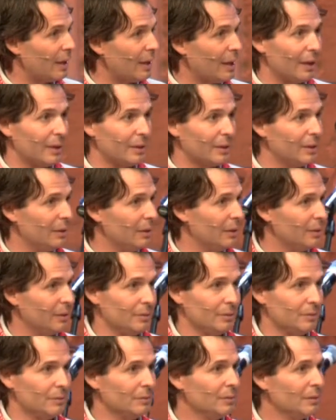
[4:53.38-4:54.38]

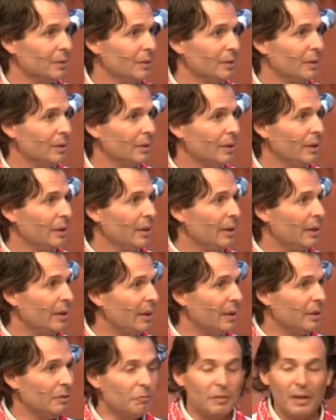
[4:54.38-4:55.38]
idea. And
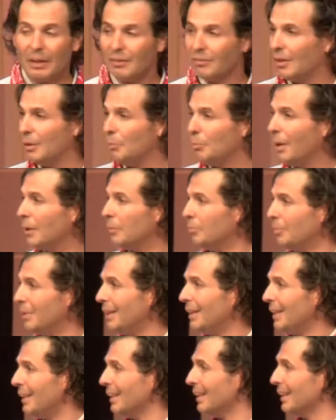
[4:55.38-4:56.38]
in fact, He might
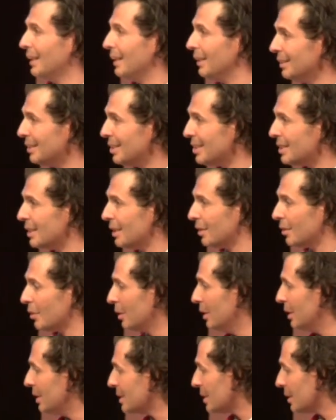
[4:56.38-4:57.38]
be against it, or
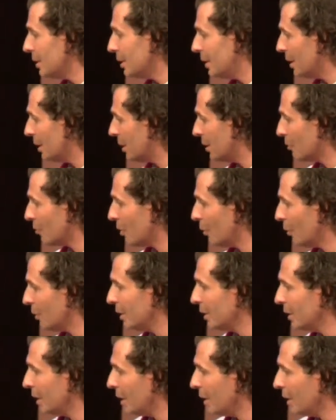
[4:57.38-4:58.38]
He's leading in a
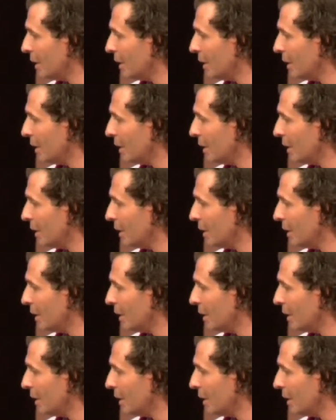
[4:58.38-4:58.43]
totally